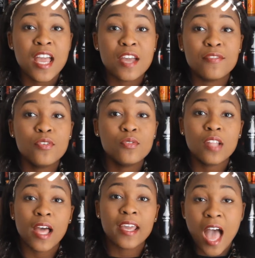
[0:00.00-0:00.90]
If
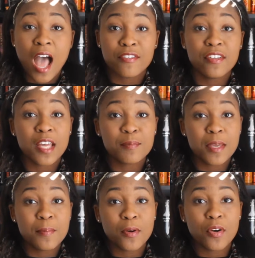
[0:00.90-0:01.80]
you I feel like
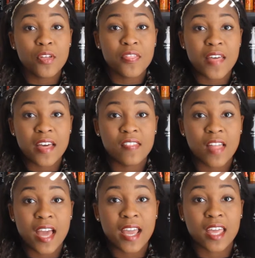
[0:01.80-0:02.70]
people that
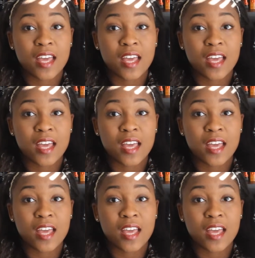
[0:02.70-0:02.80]
like